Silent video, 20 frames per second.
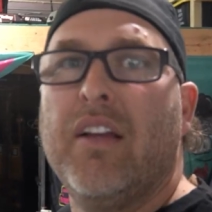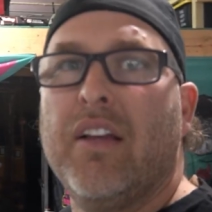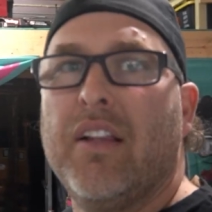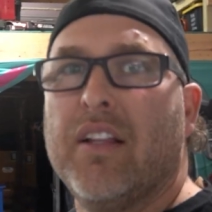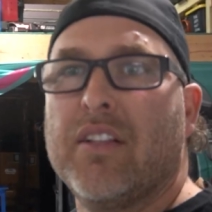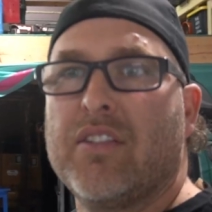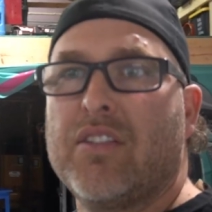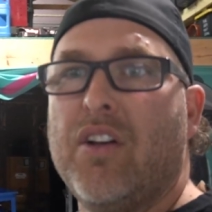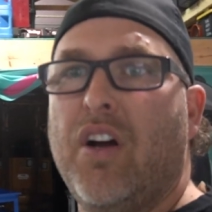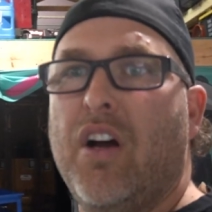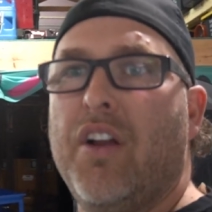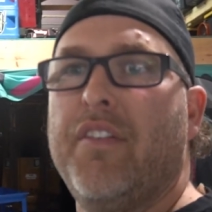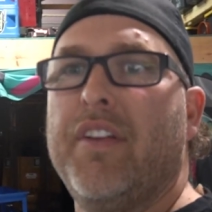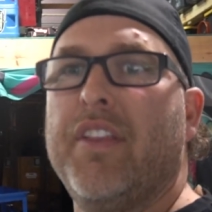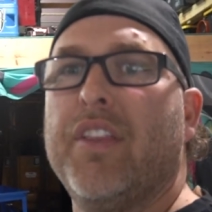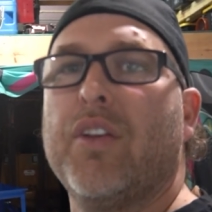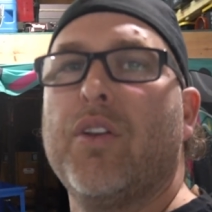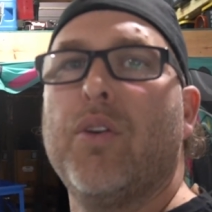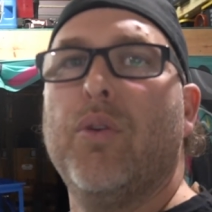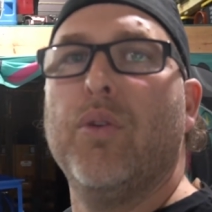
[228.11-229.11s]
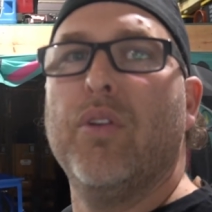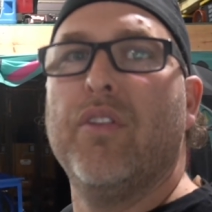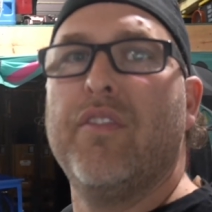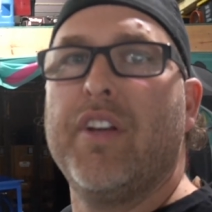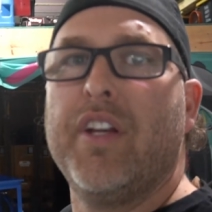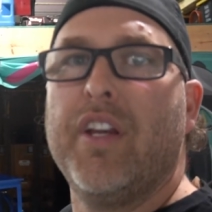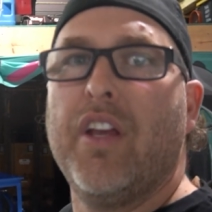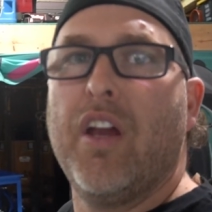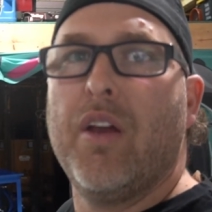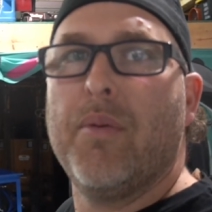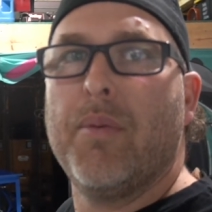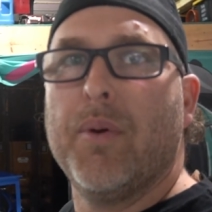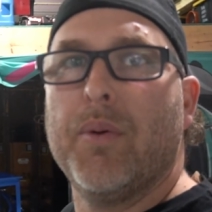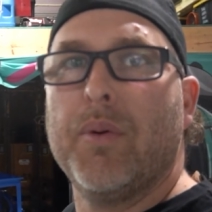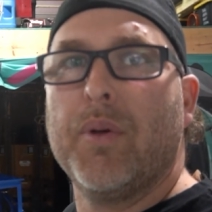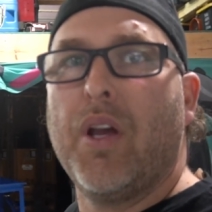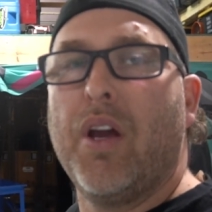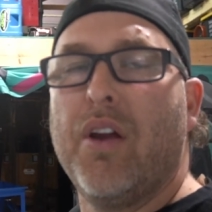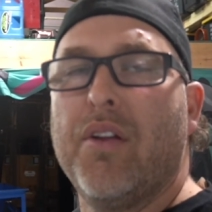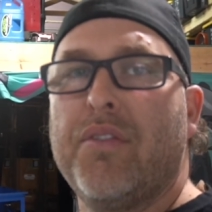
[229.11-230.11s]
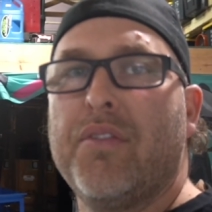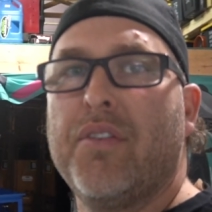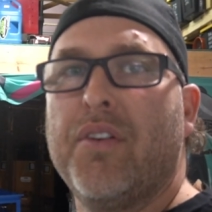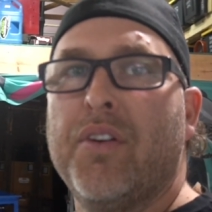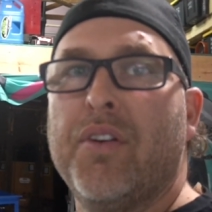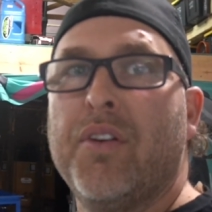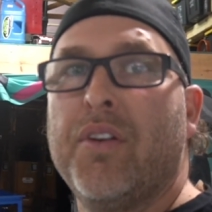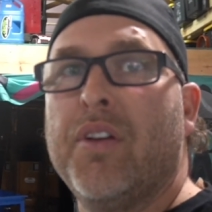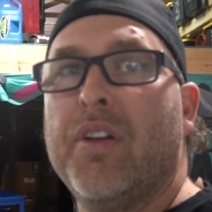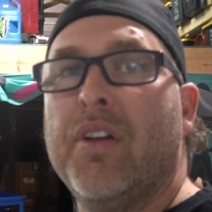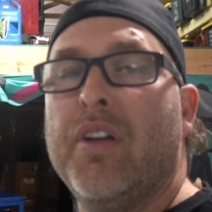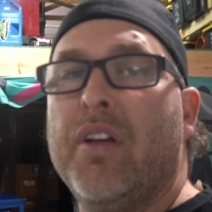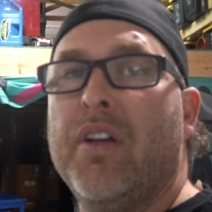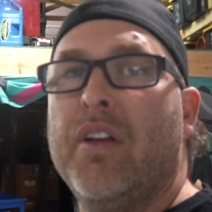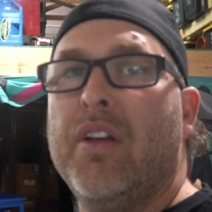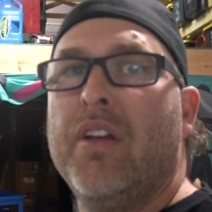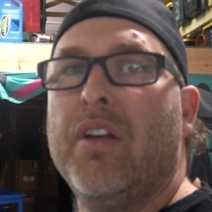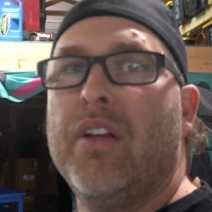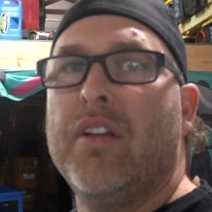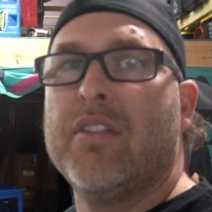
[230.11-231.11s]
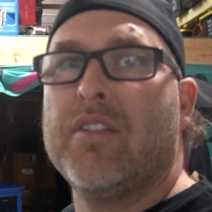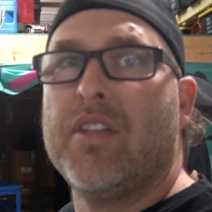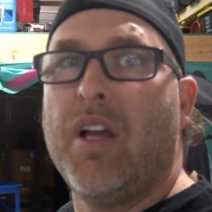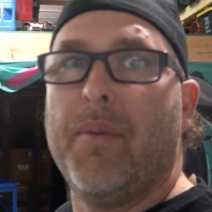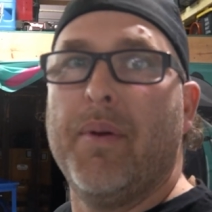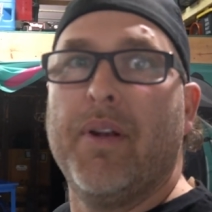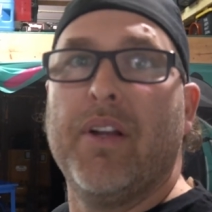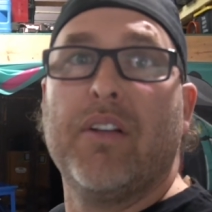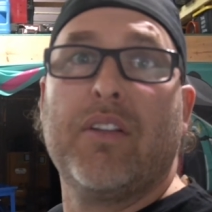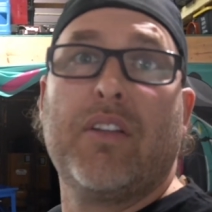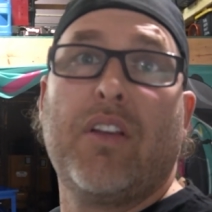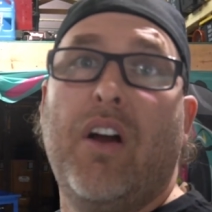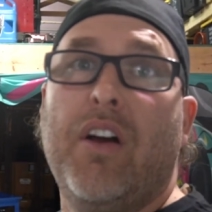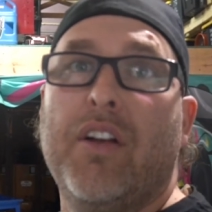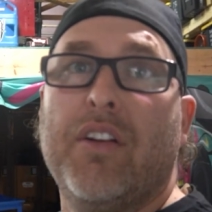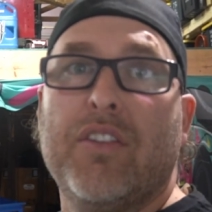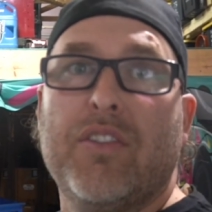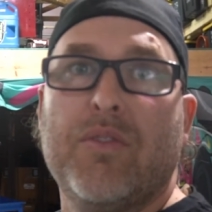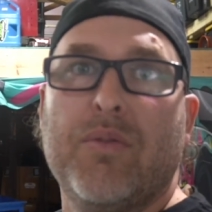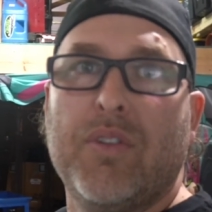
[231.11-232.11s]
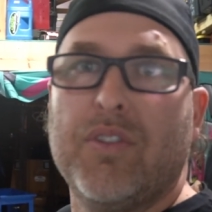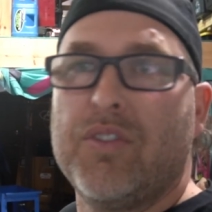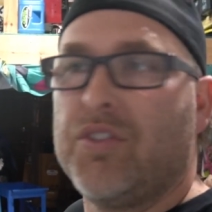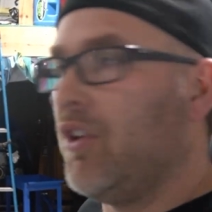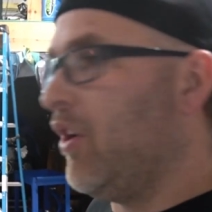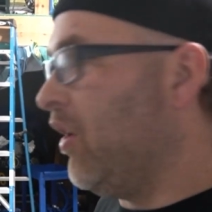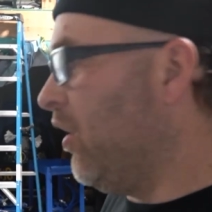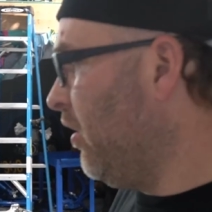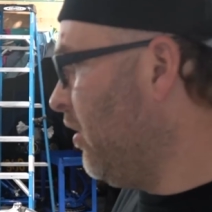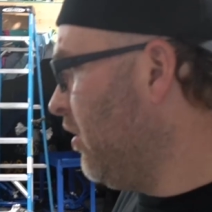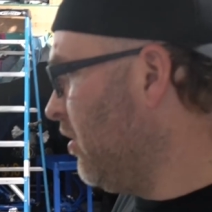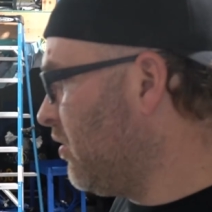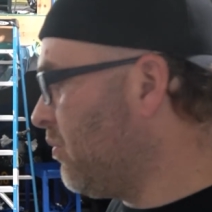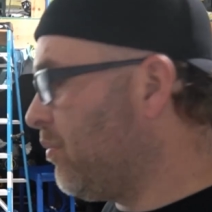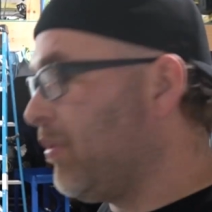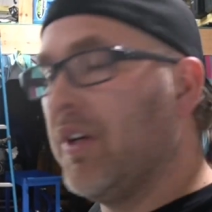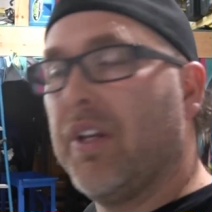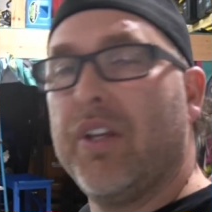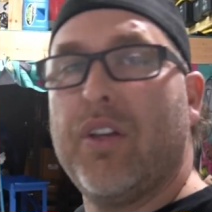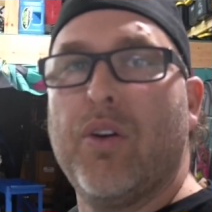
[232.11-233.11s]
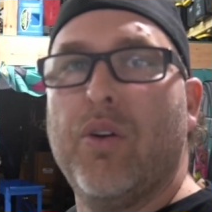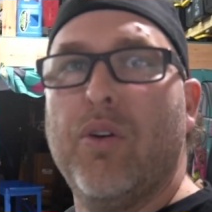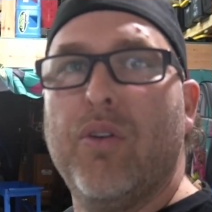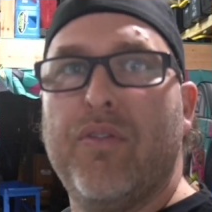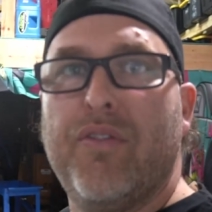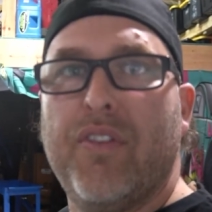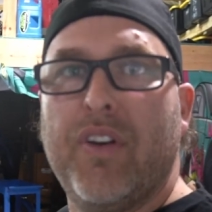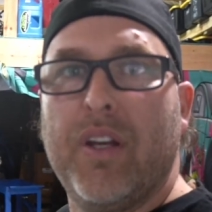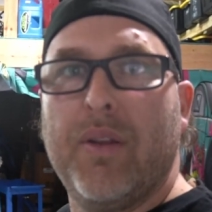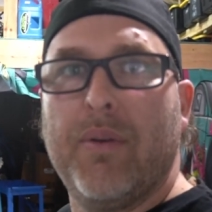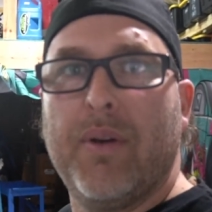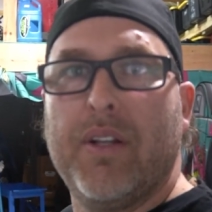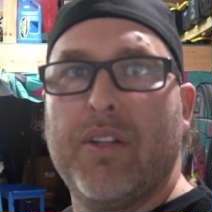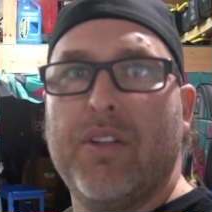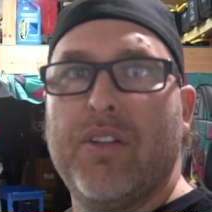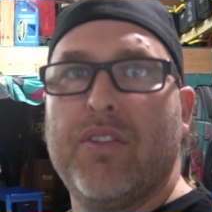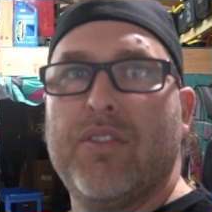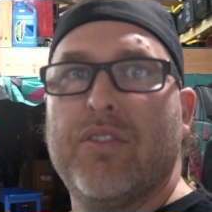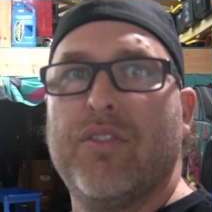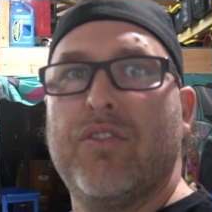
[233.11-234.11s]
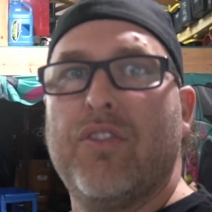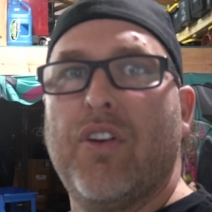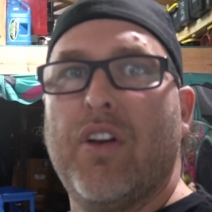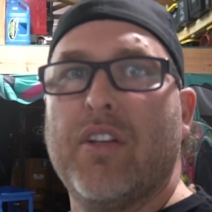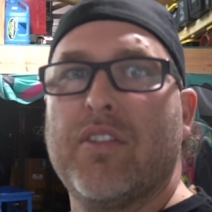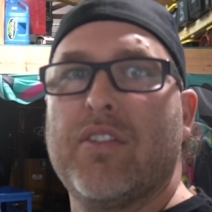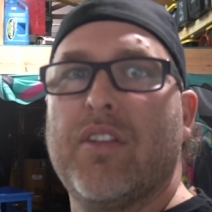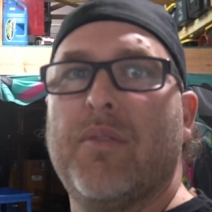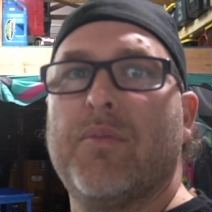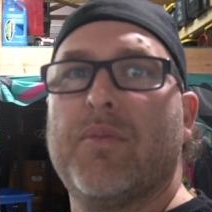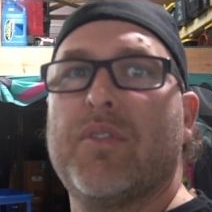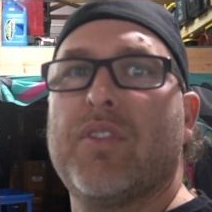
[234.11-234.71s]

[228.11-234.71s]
That's kind of in the cooler video, but we'll go through something I kind of just want to show you that's pretty cool for anyone using dry sump